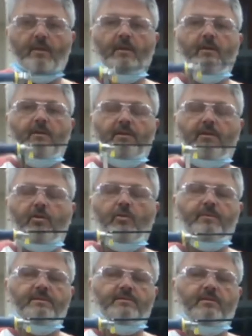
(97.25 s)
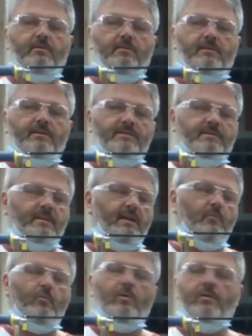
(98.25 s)
The coping saw is a
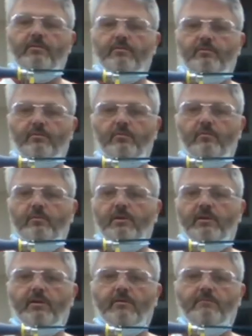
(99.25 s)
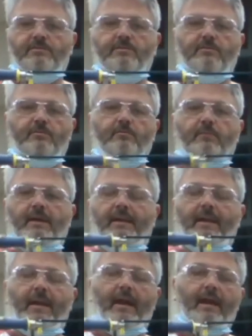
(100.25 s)
wonder tool when it comes to
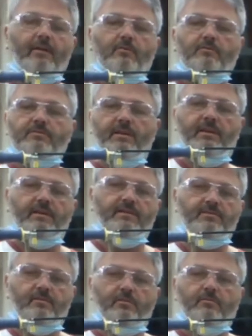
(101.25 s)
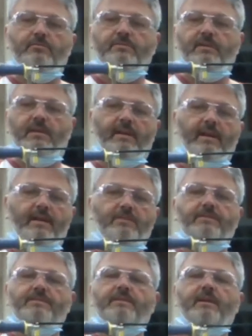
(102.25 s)
making angles, cutting circles, cutting
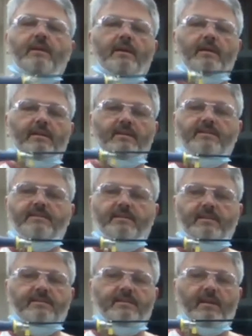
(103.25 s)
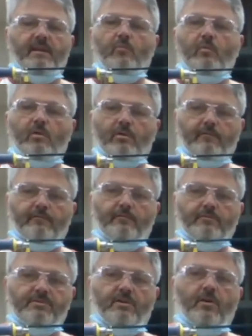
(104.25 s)
edges. This is a wonderful
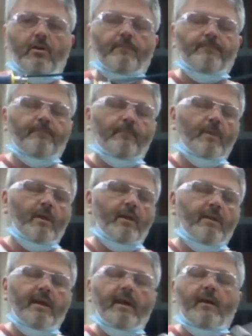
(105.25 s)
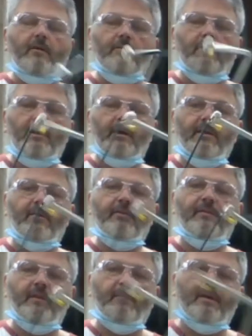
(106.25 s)
saw. Now, another
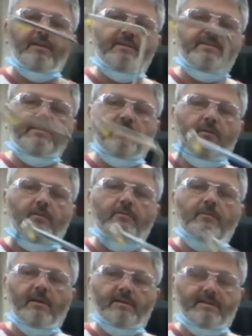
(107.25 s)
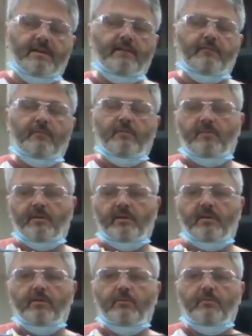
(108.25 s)
thing about this saw, aside from it being a
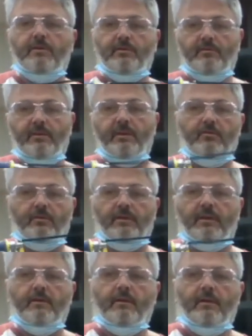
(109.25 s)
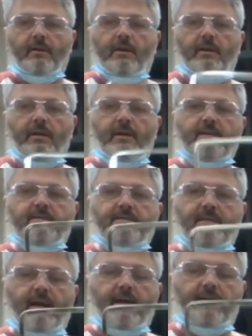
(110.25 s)
little bit unique looking, is
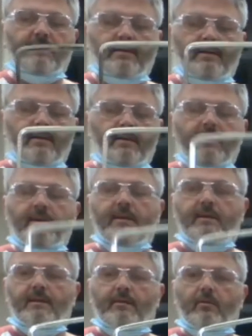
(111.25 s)
that it's